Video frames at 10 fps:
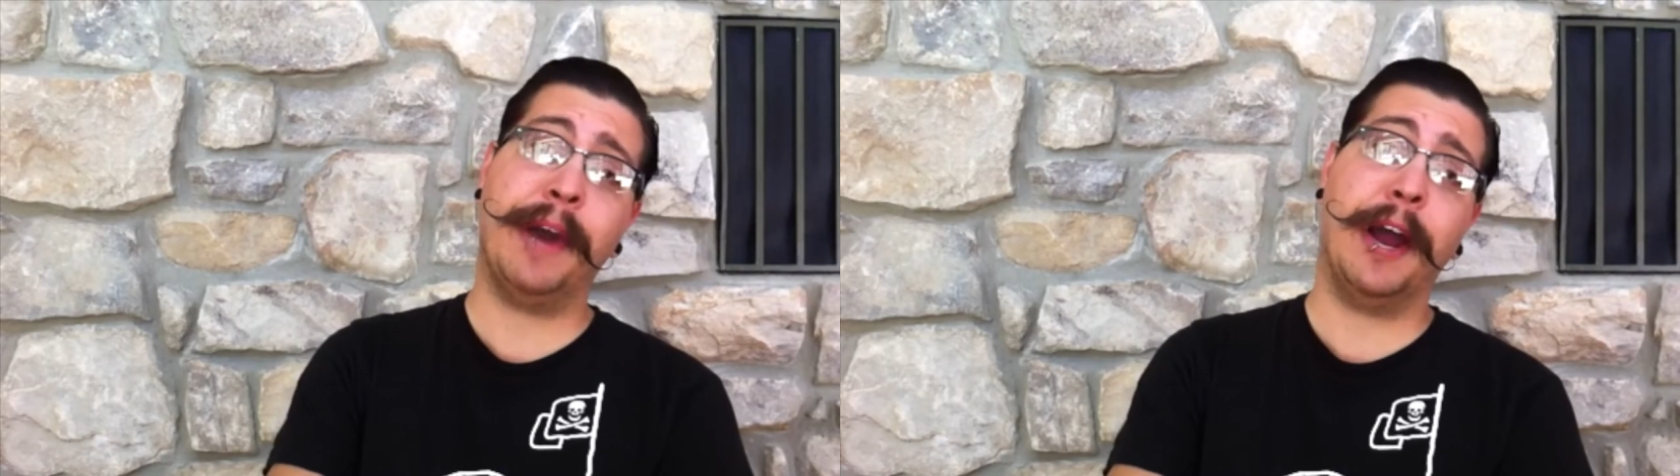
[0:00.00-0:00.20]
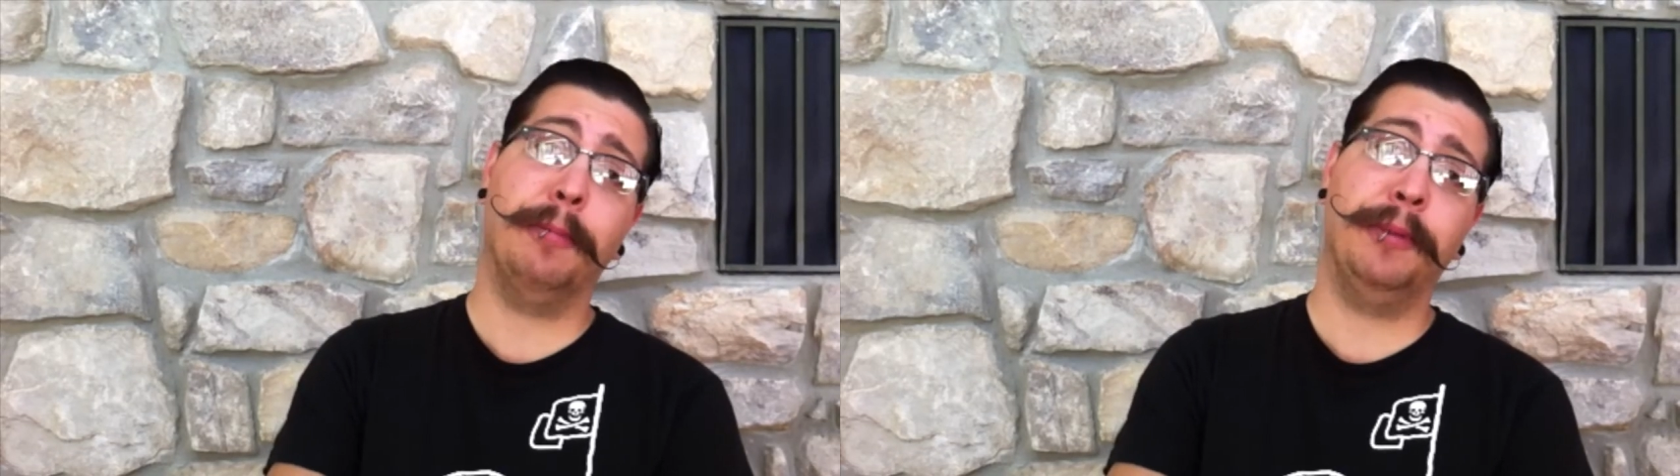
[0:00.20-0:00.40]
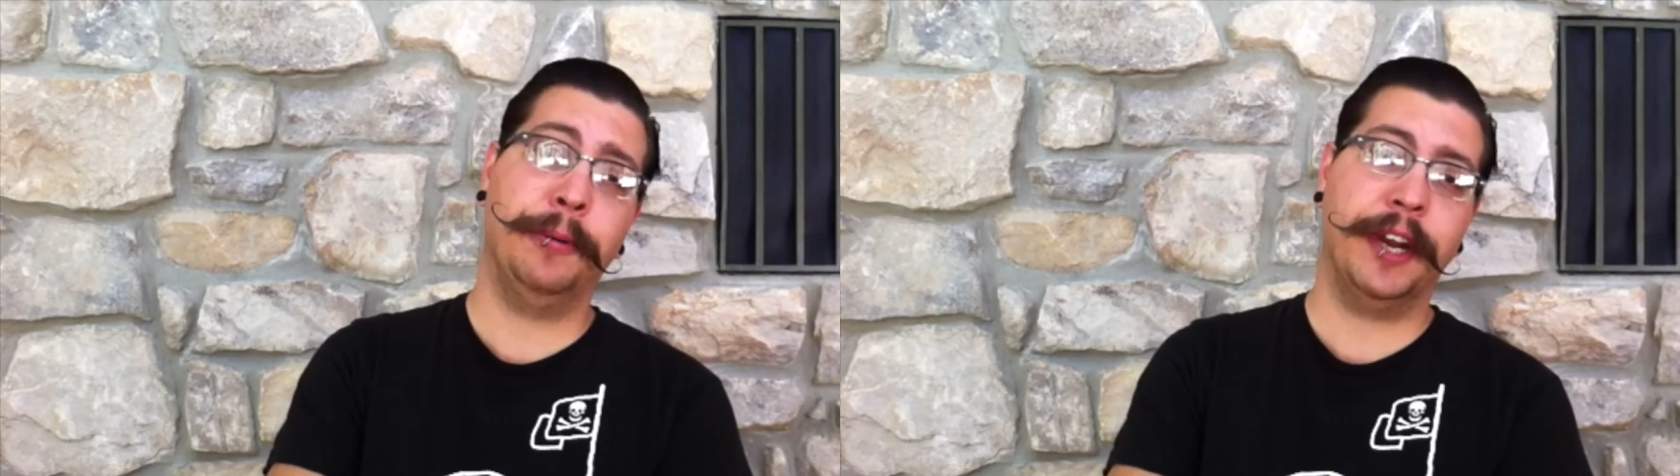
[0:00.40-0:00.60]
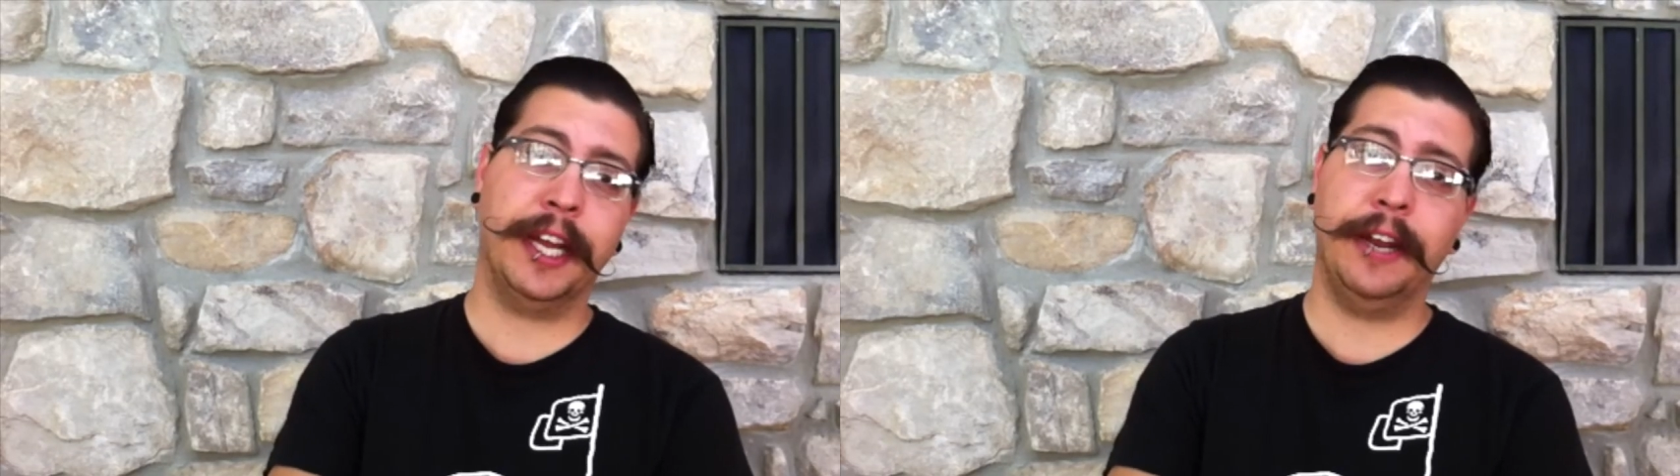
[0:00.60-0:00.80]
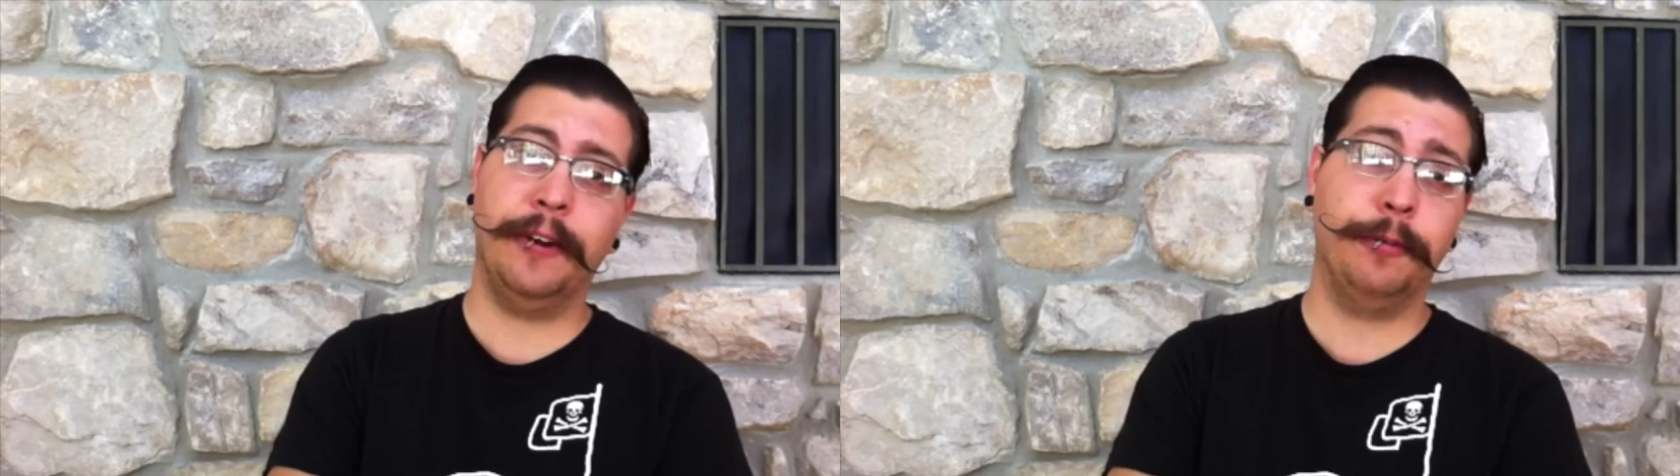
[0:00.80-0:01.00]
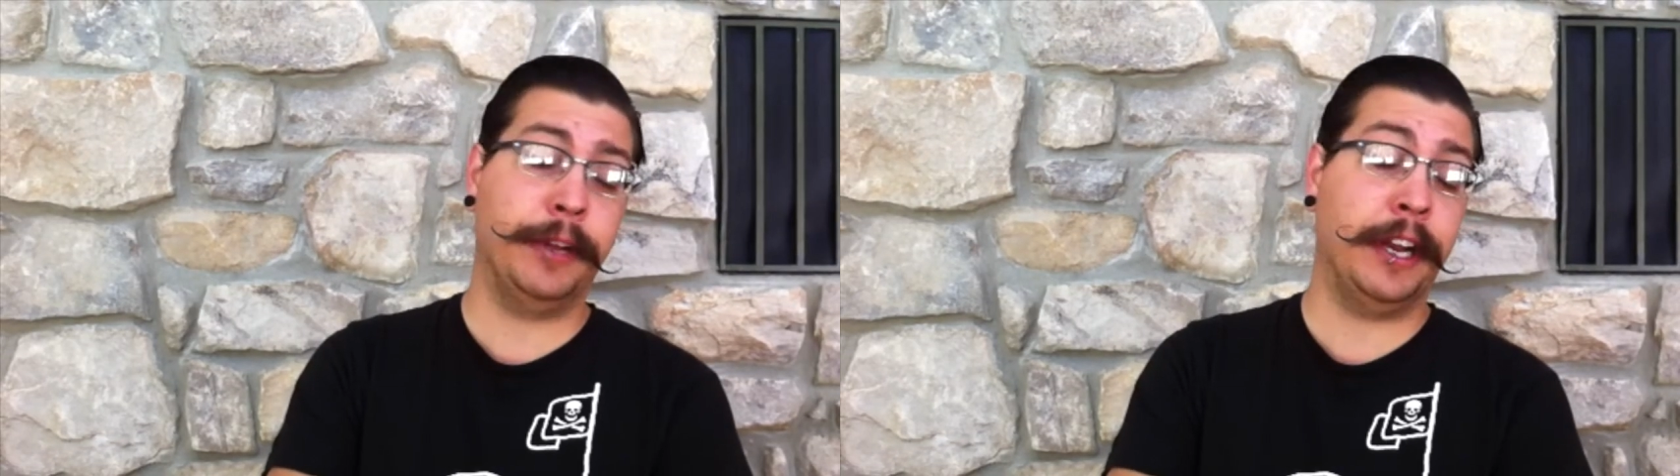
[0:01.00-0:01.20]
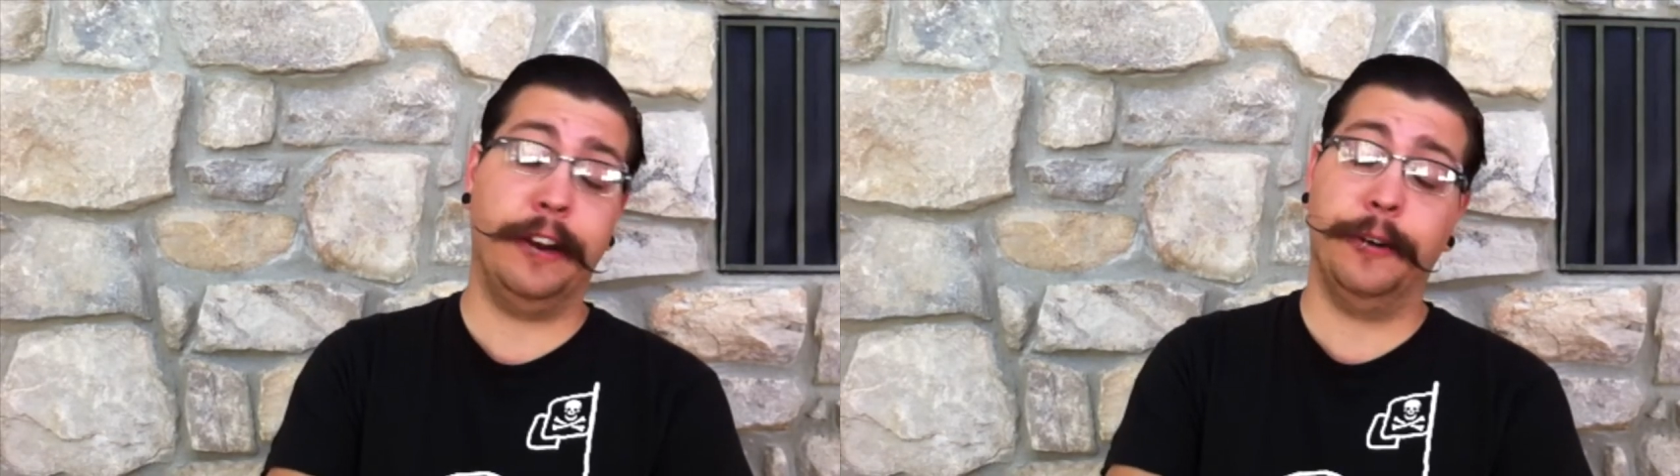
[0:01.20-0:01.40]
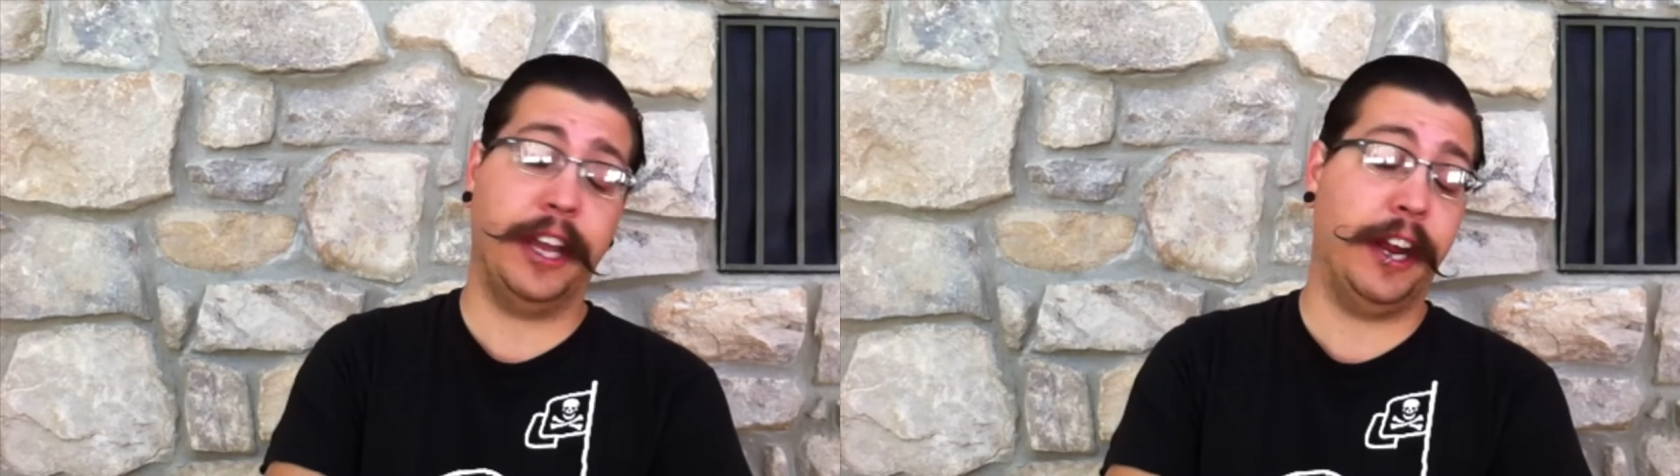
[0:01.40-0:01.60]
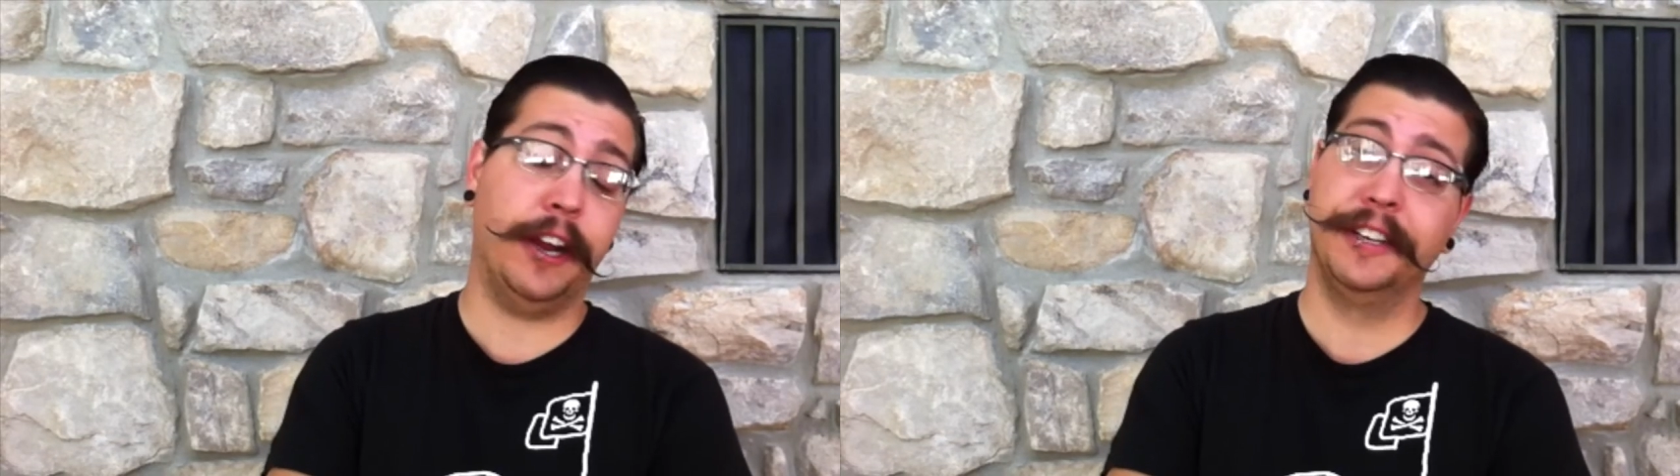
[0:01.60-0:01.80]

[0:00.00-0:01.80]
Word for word: power bill when I get home, and I don't care.